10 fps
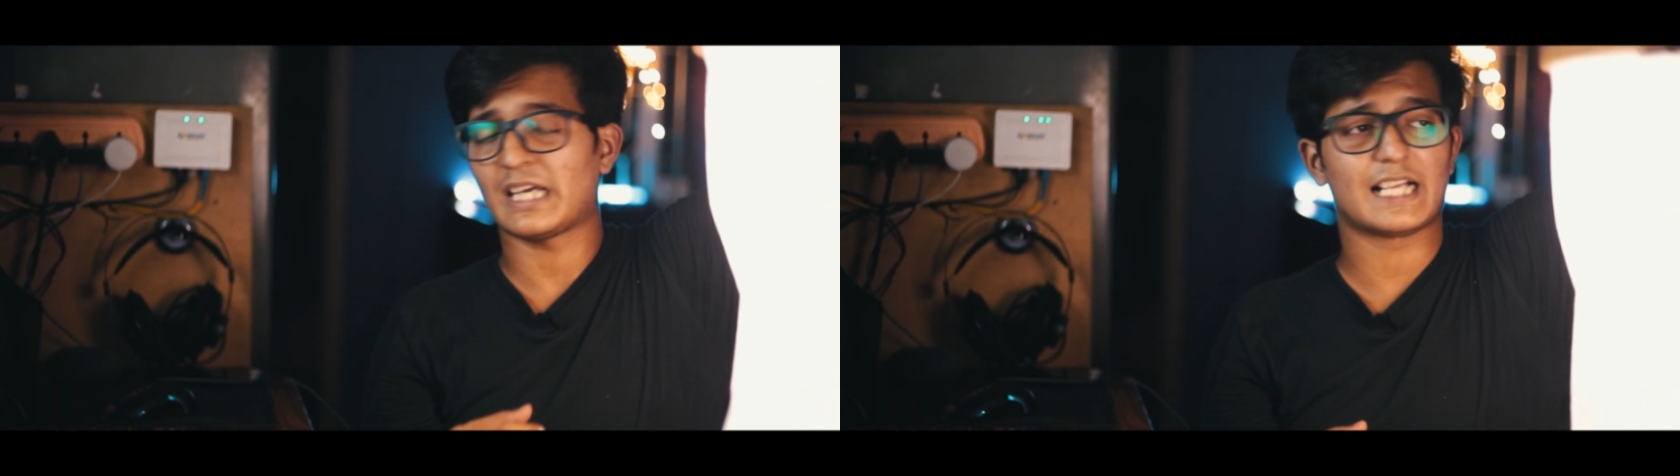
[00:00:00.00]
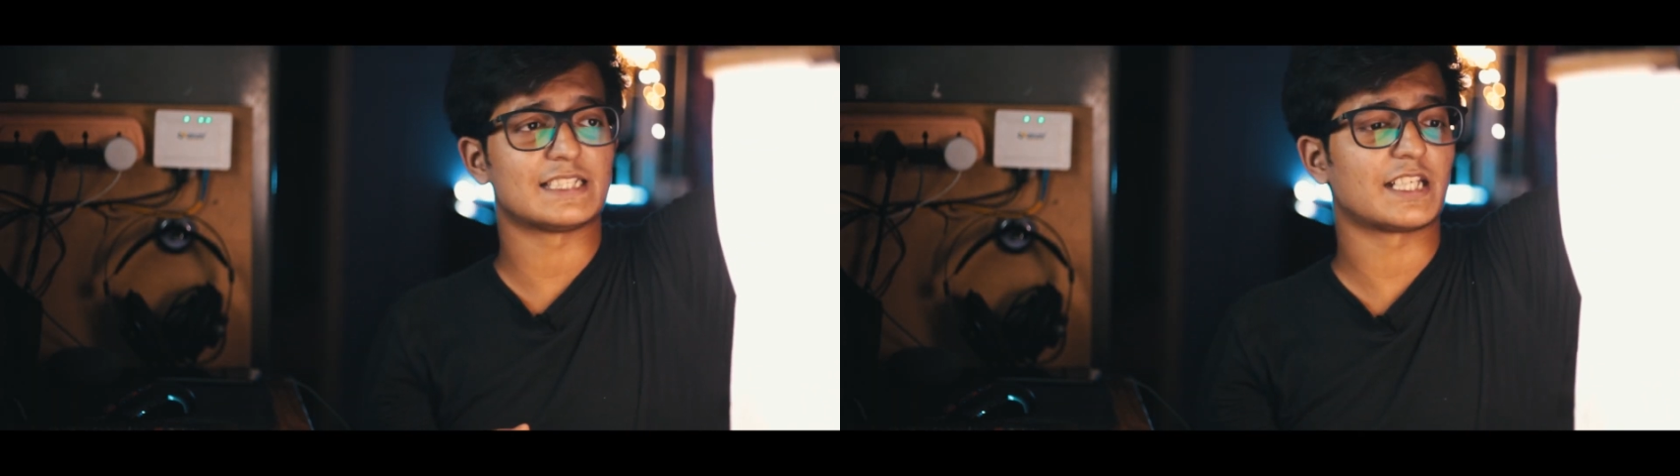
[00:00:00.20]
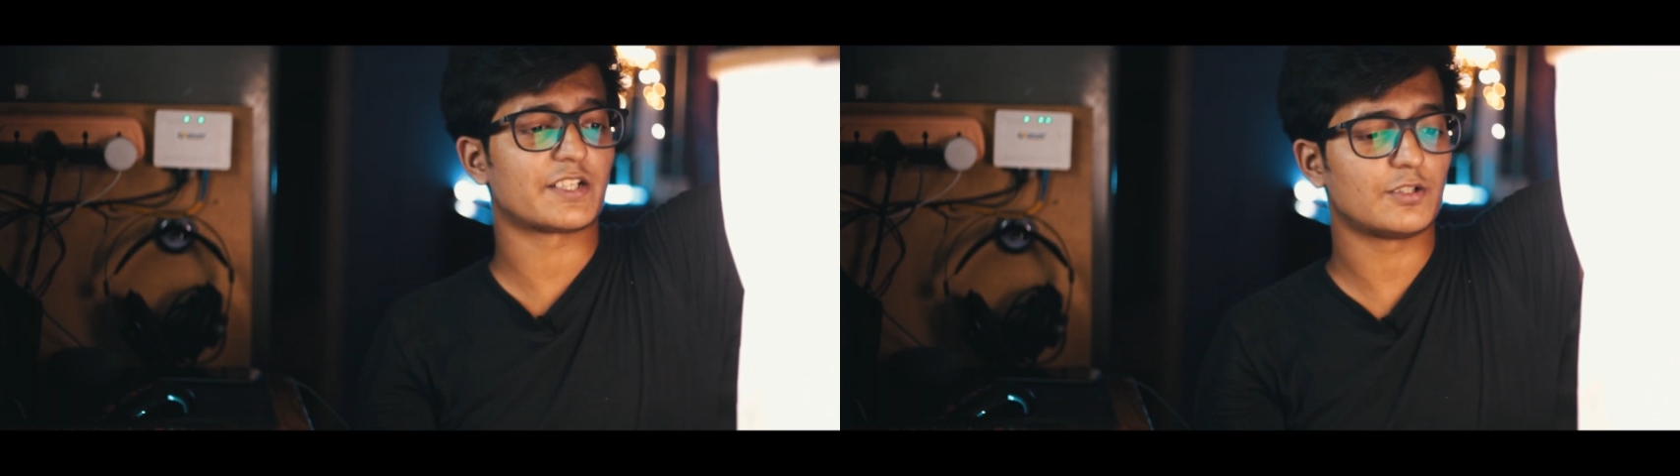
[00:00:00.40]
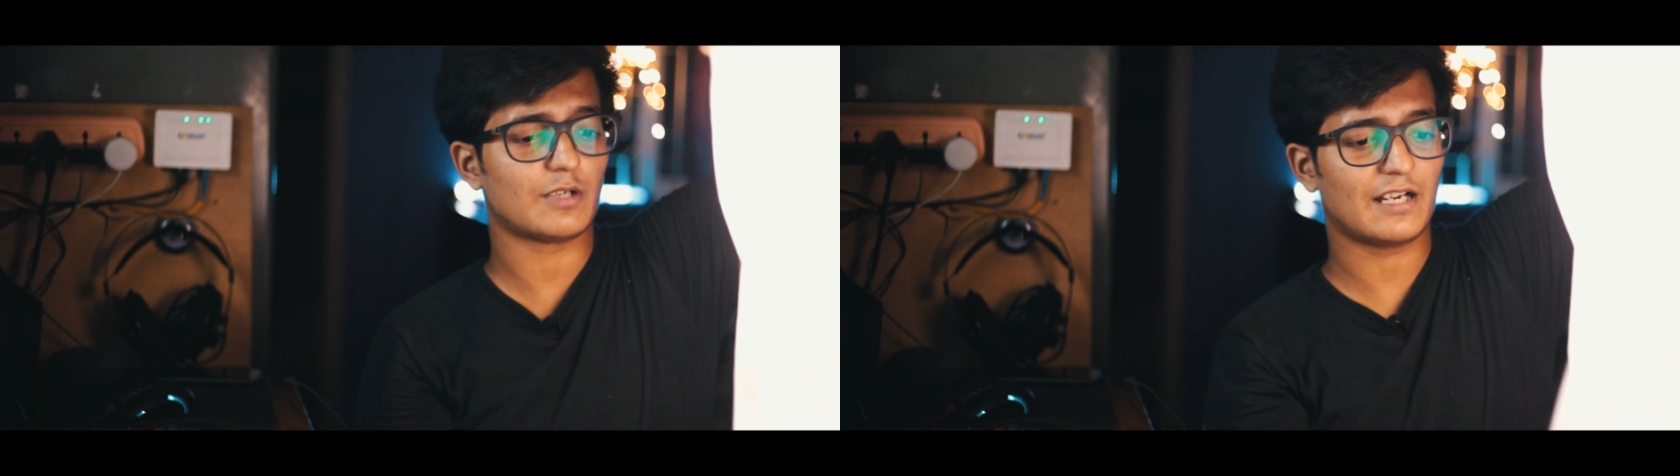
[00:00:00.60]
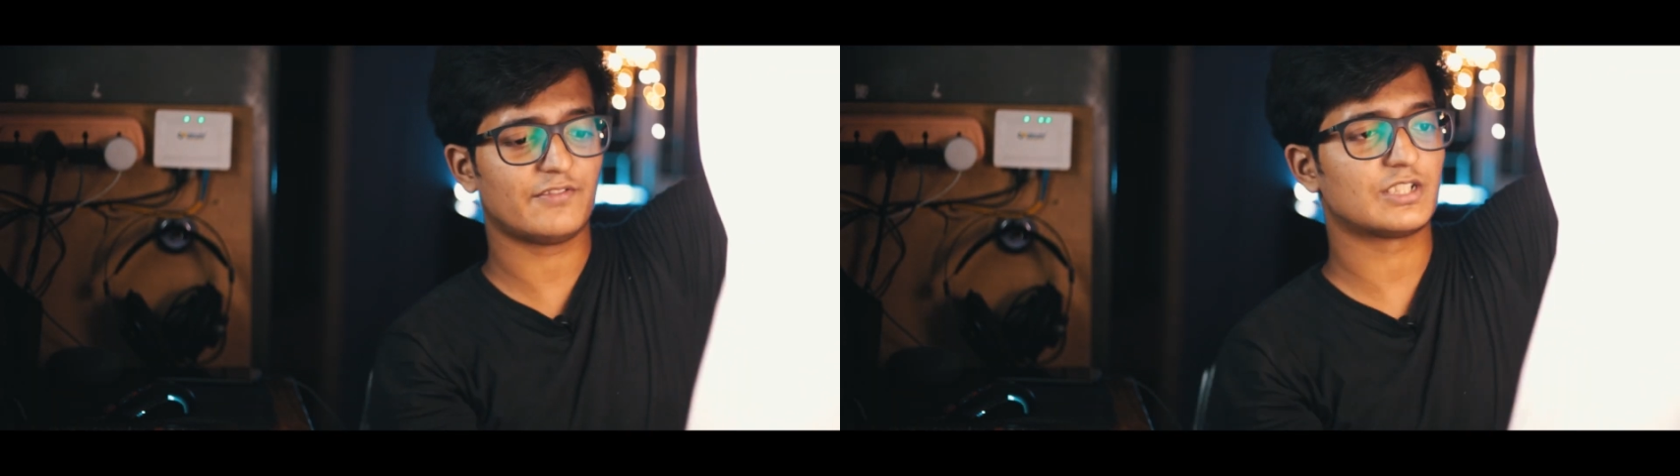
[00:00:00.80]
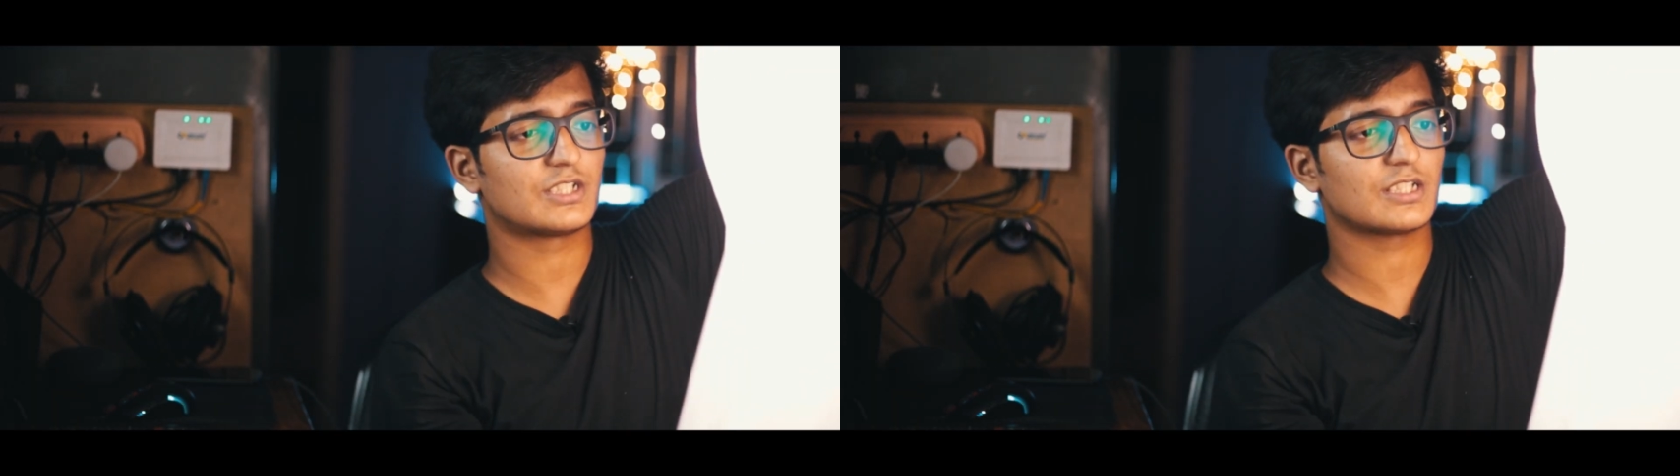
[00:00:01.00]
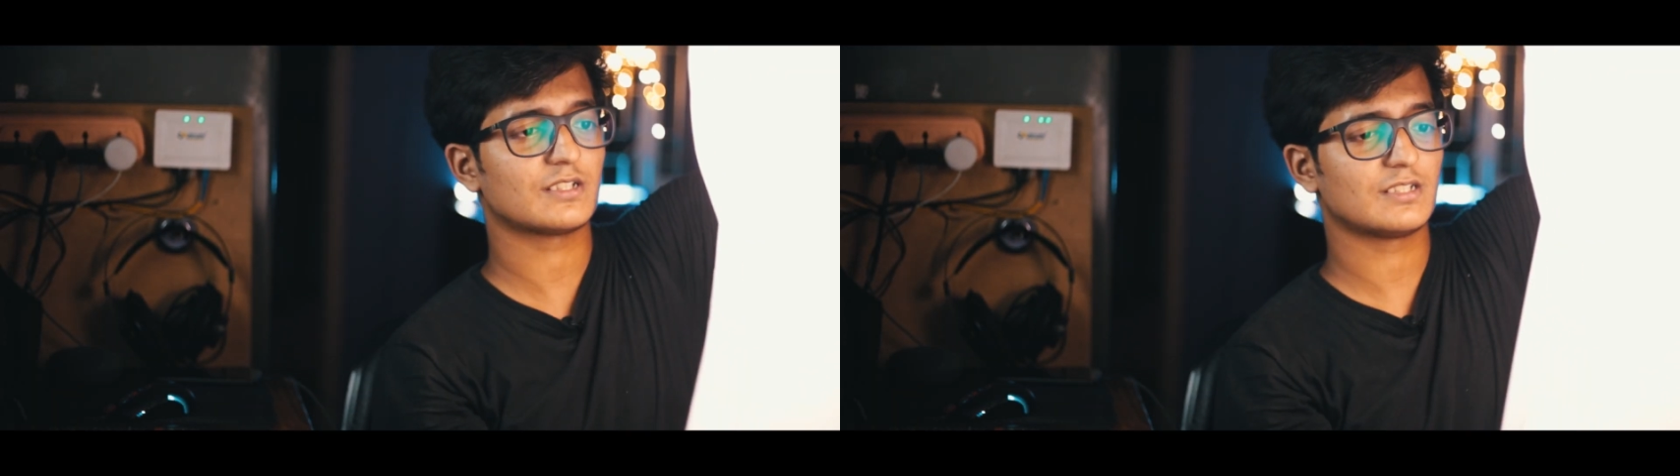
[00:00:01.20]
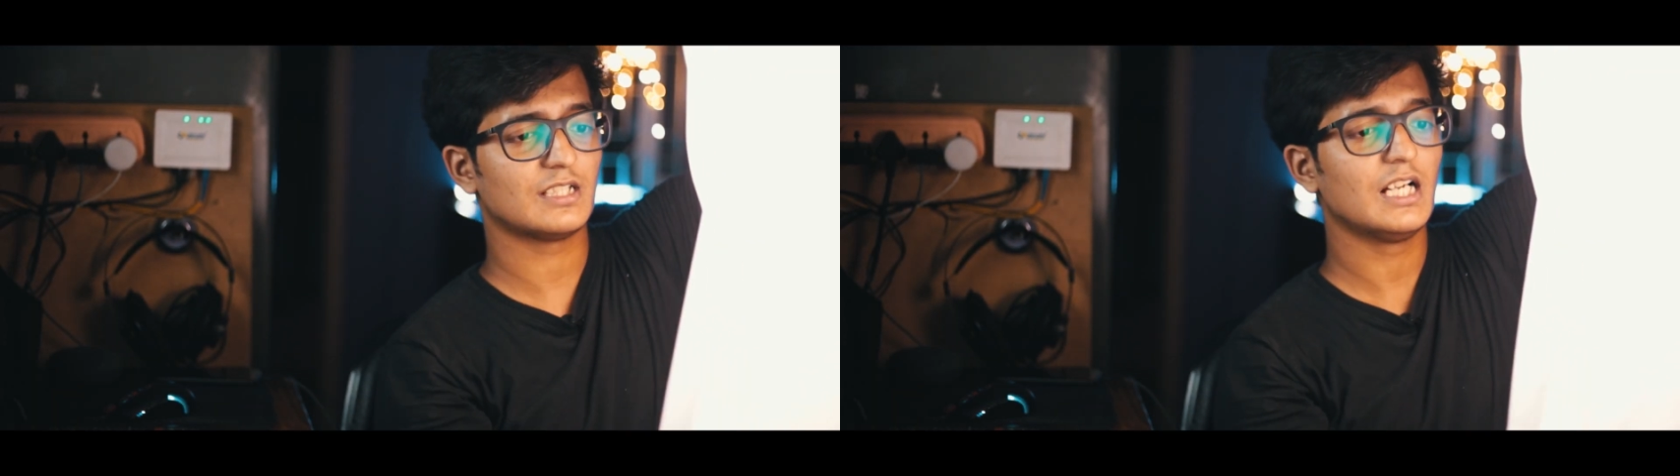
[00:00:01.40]
And there you have it.
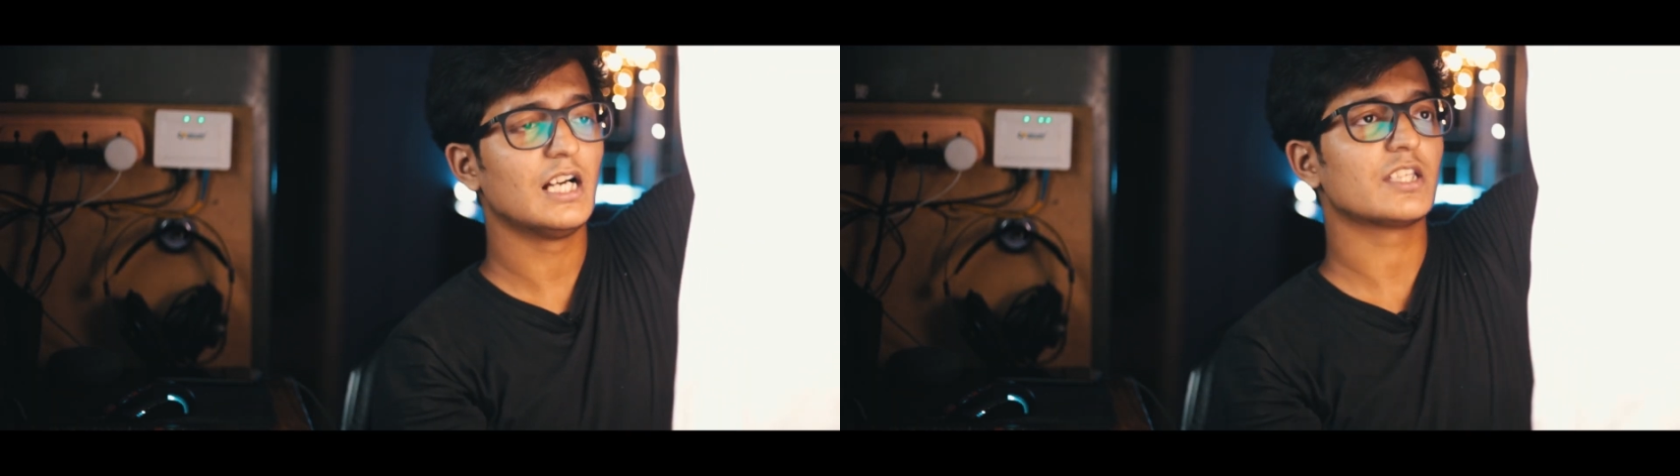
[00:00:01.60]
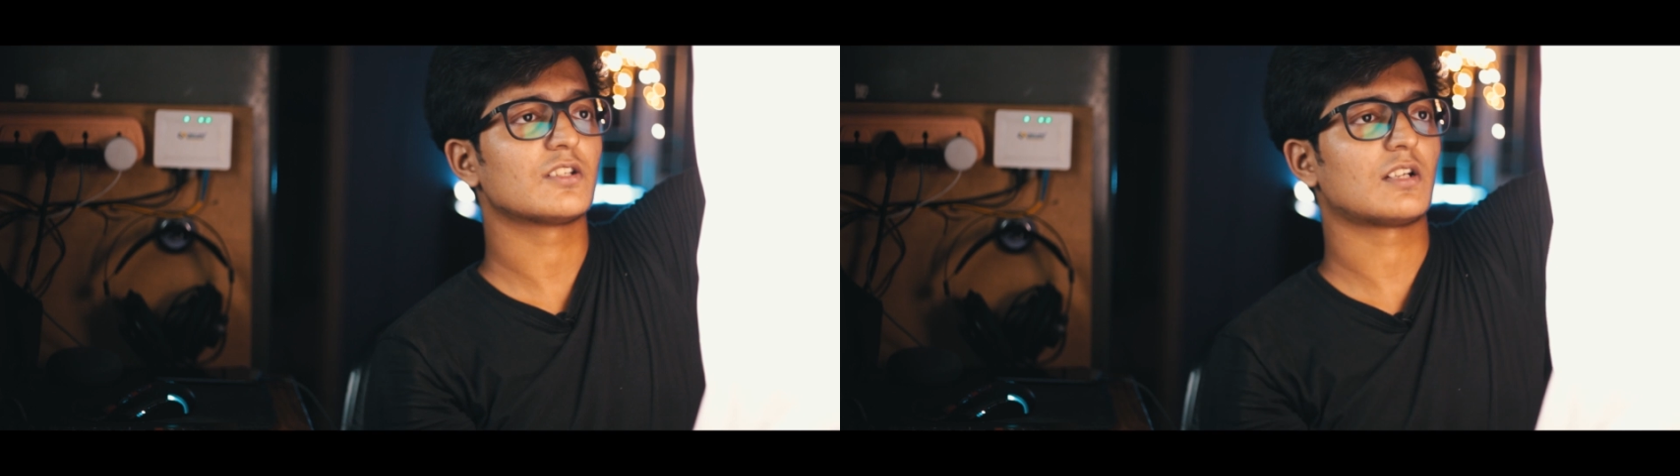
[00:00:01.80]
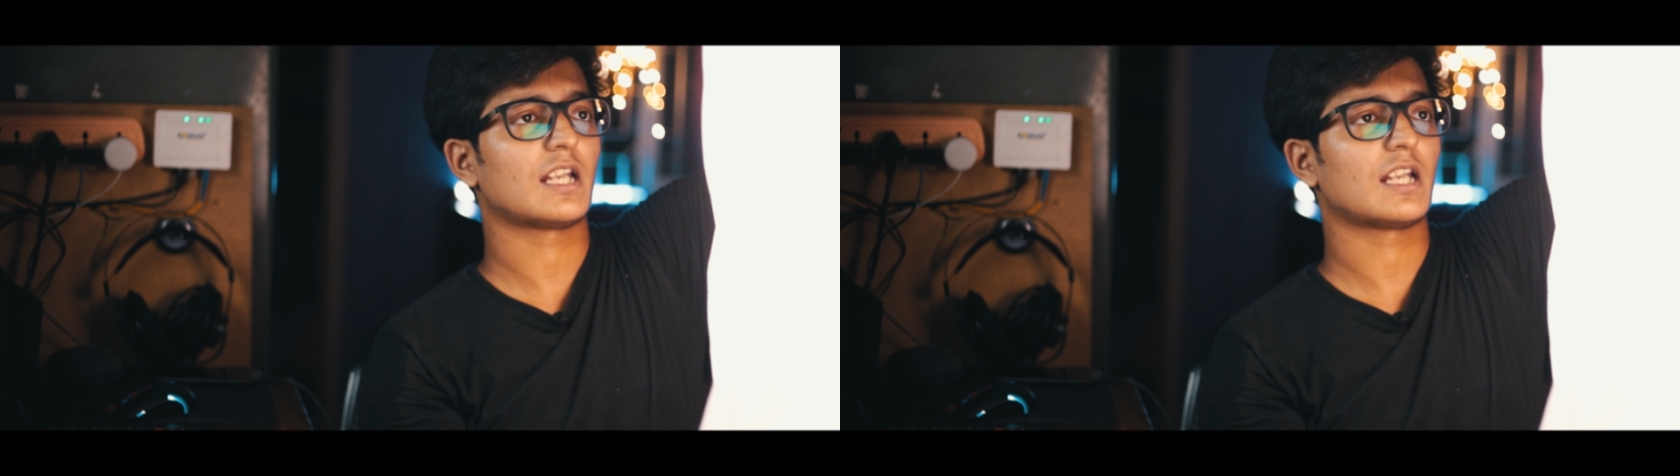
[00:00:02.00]
Your